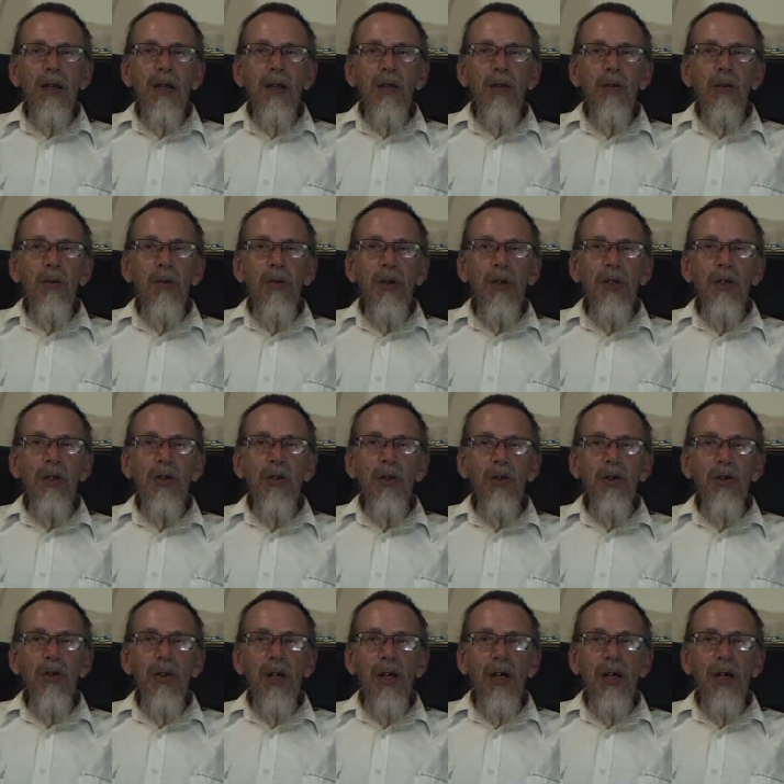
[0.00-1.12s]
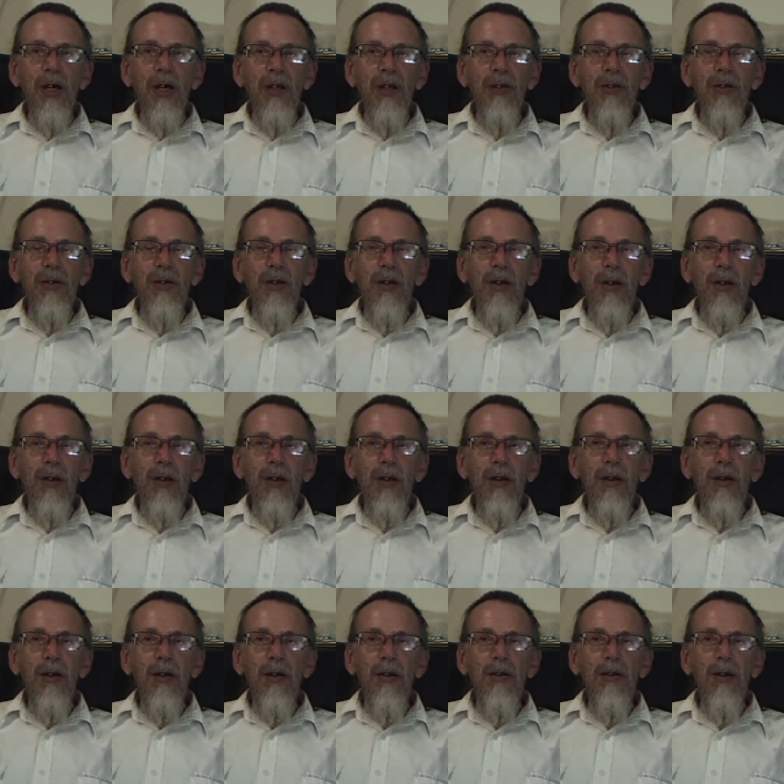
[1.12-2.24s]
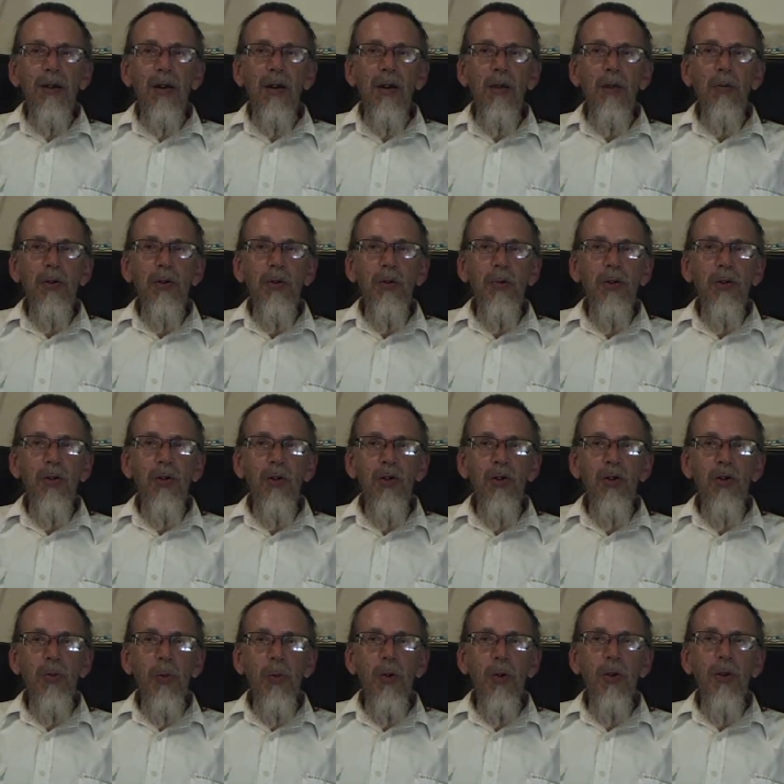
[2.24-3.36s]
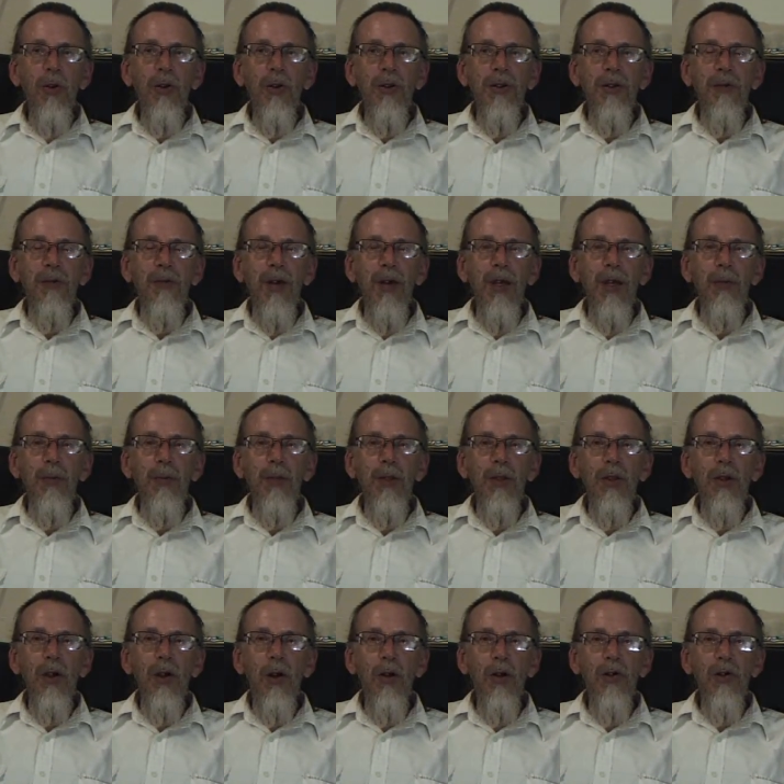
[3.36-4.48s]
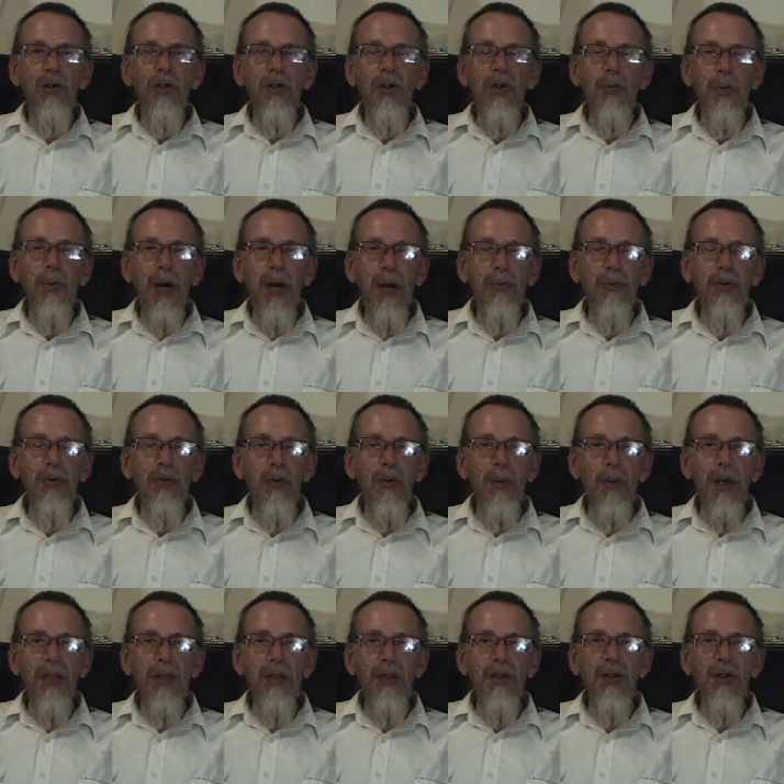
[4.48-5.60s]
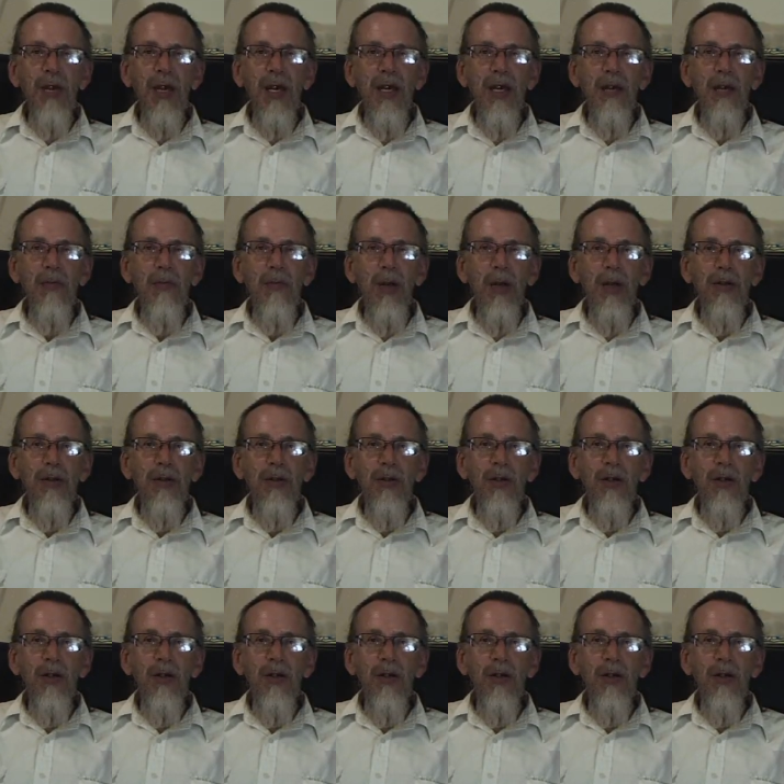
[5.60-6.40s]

So it is just that they're able to produce more, the development costs perhaps remain the same, but